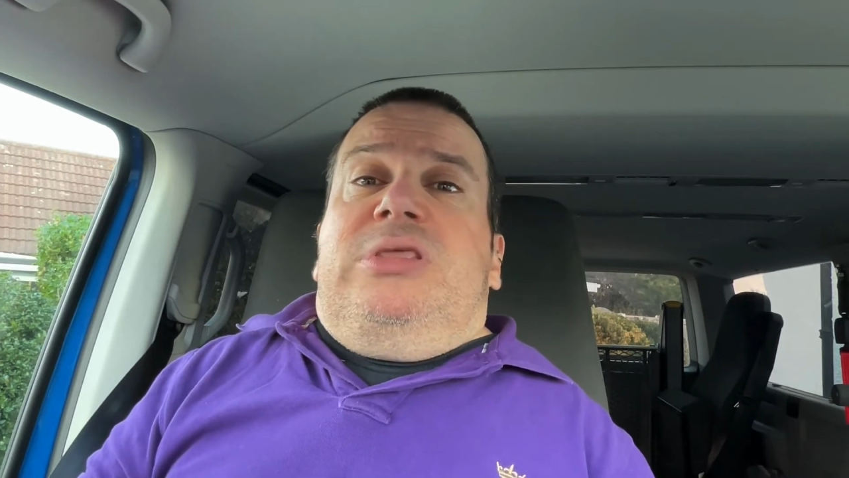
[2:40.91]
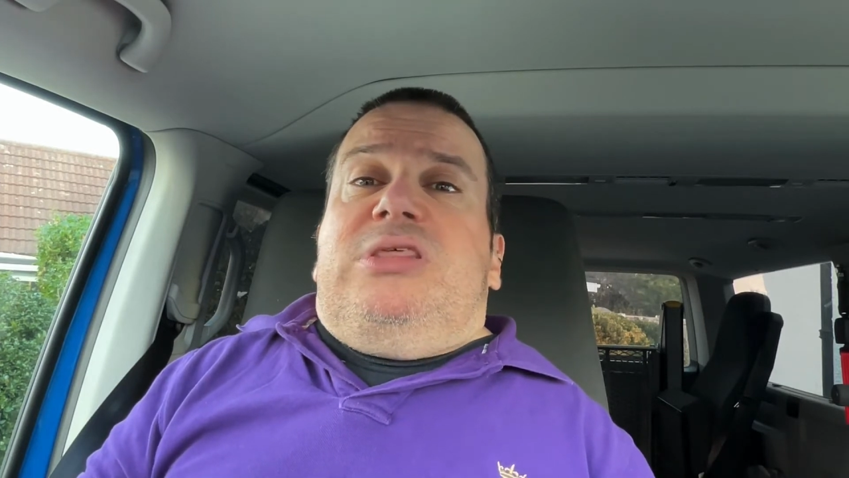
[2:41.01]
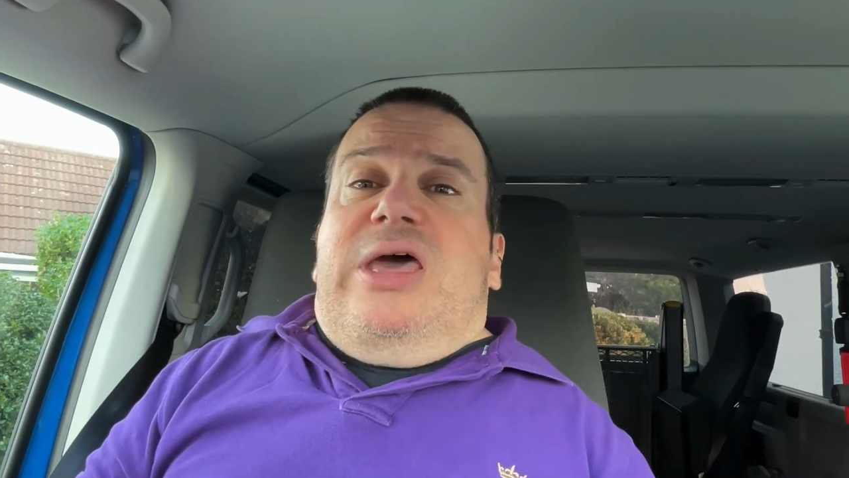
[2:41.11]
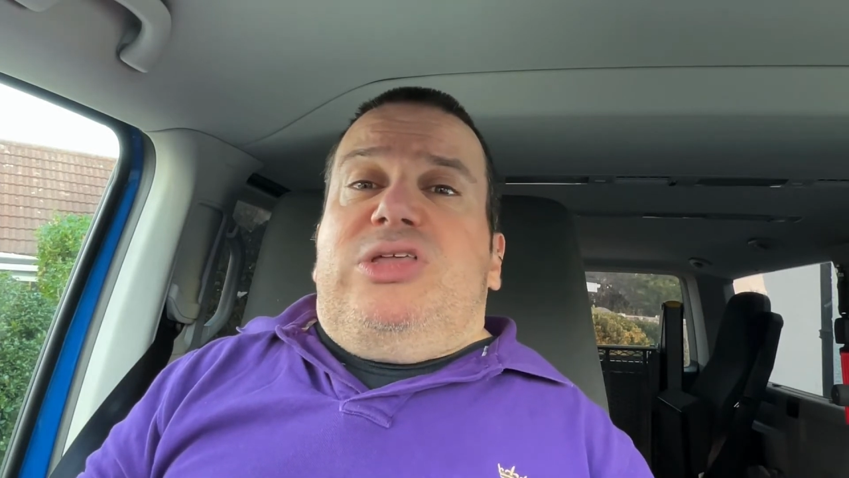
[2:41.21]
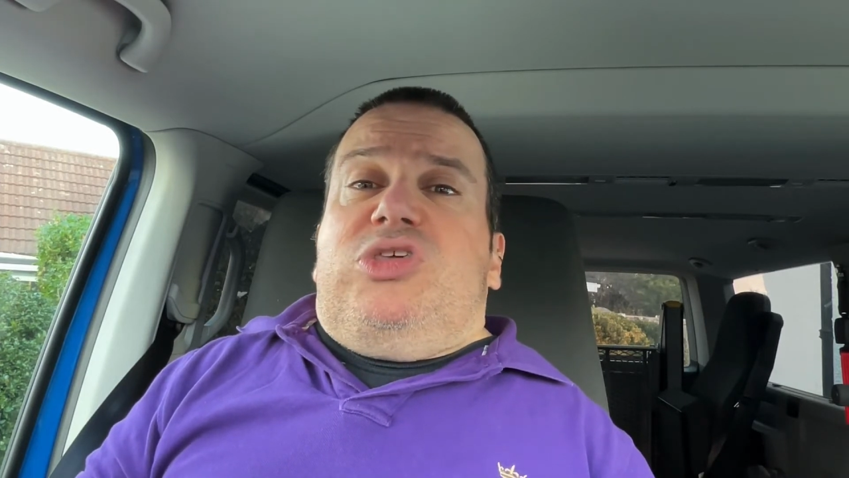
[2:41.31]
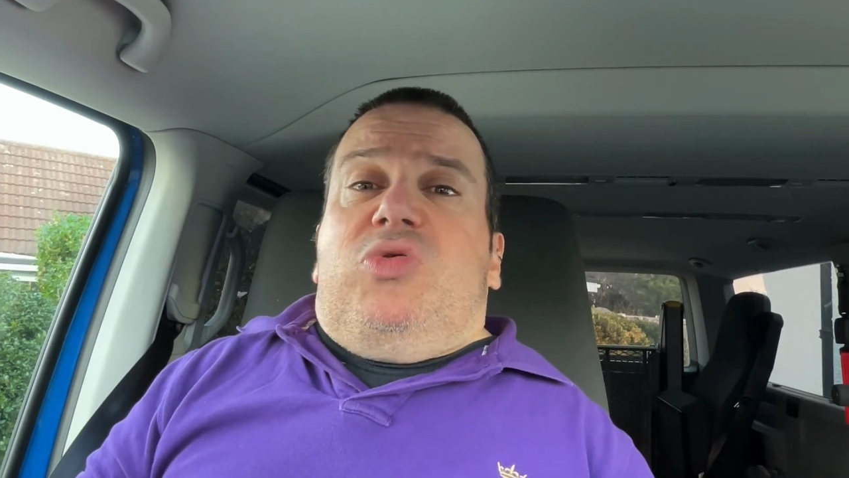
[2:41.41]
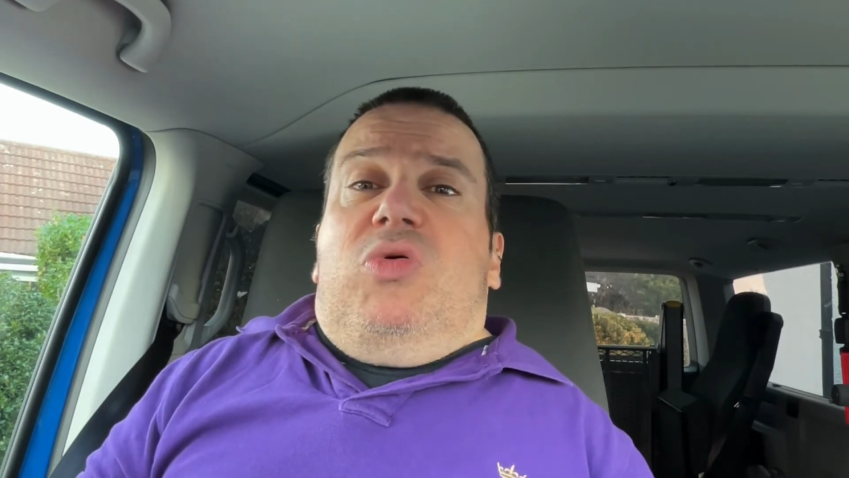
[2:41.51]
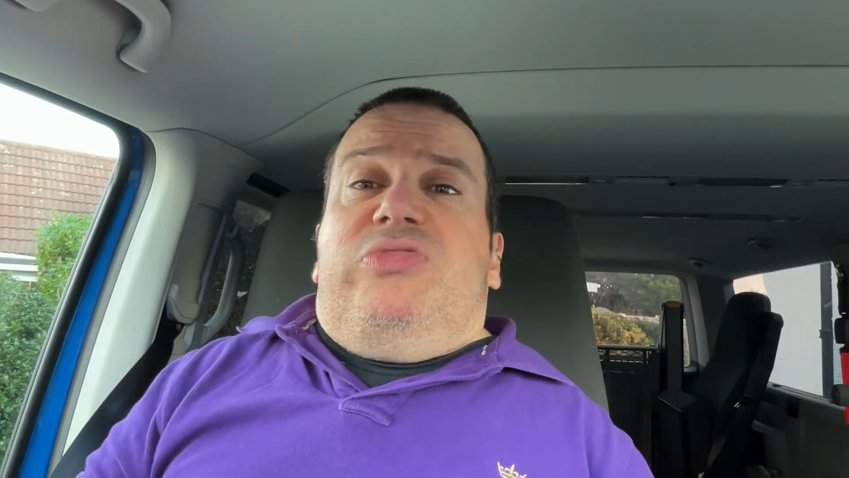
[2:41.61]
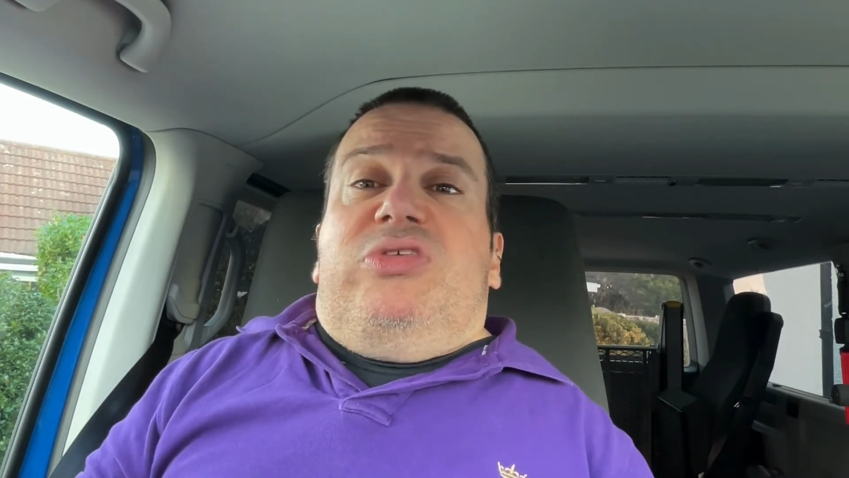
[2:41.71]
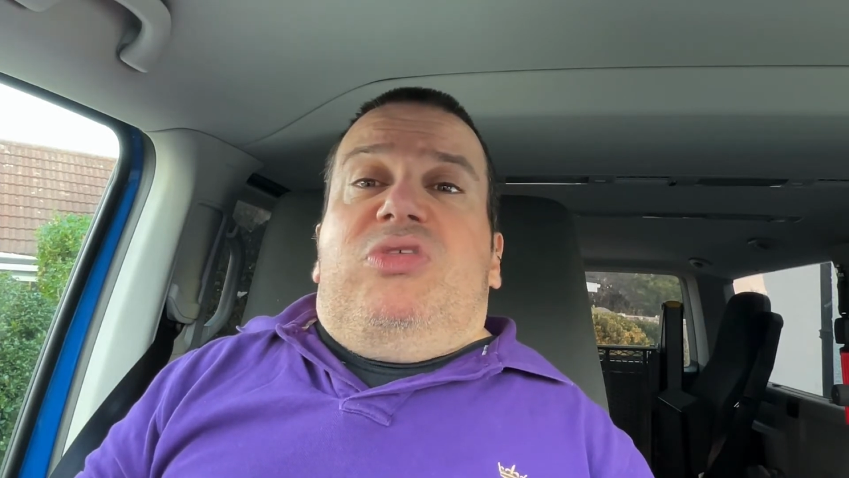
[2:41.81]
to
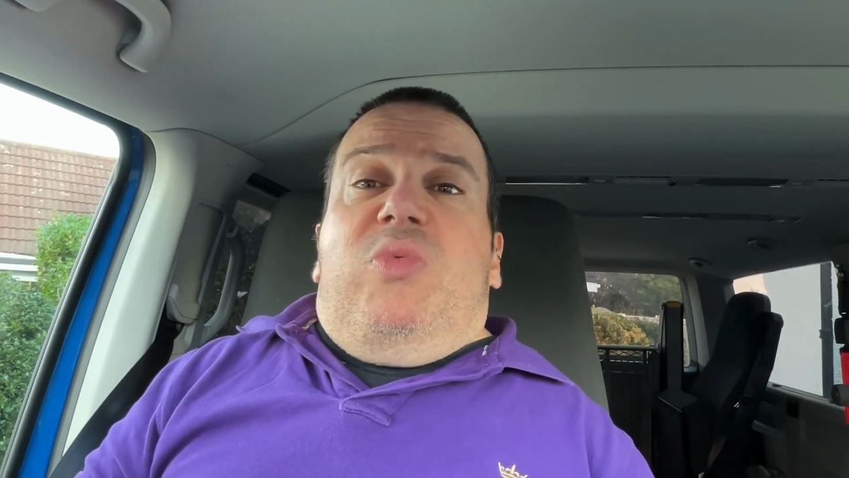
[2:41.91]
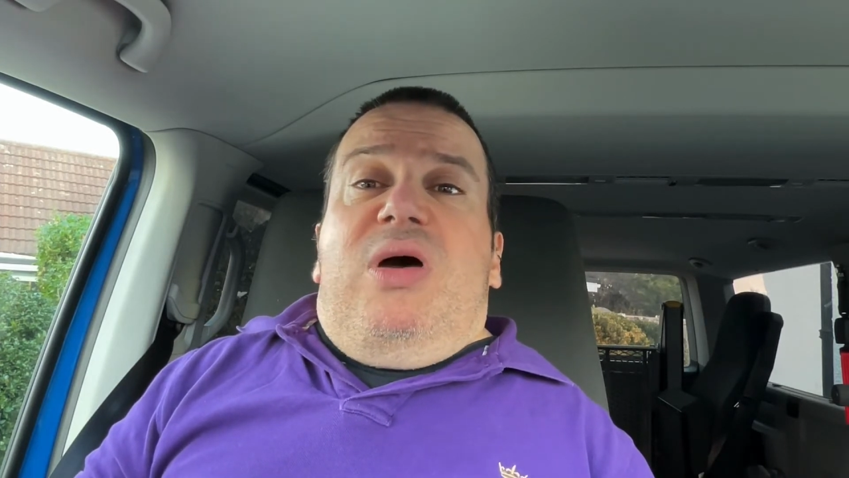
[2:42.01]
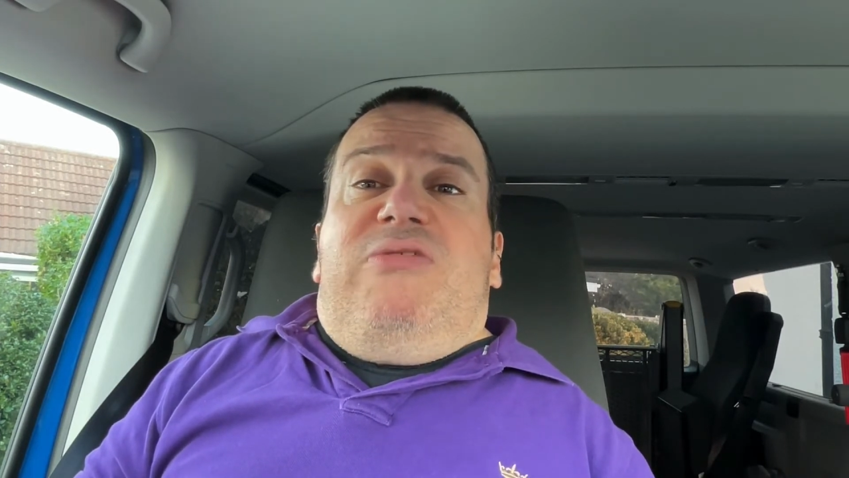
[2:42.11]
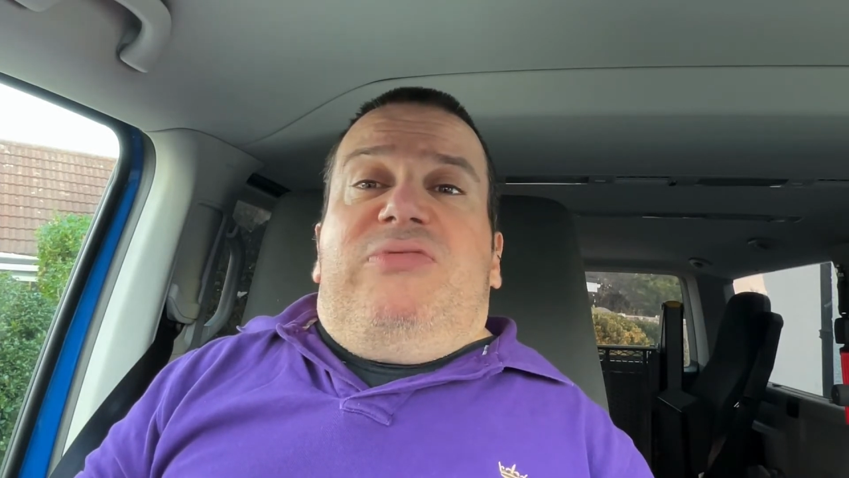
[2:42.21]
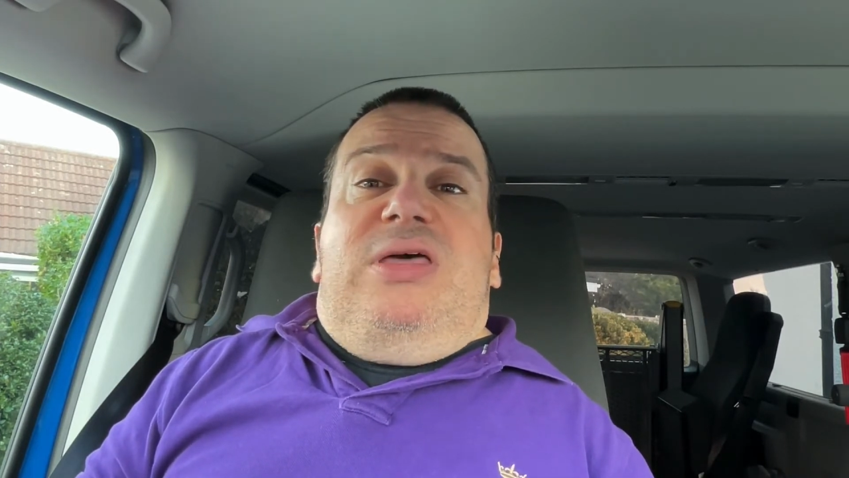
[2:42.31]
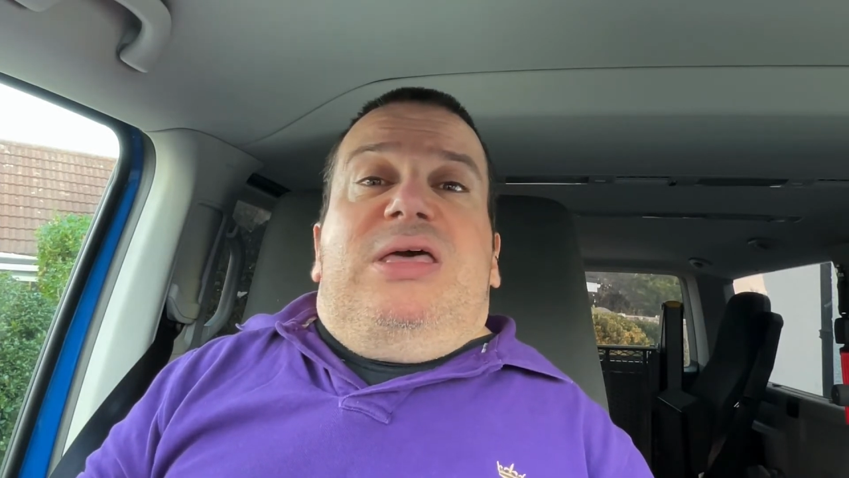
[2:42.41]
ensure that the WAV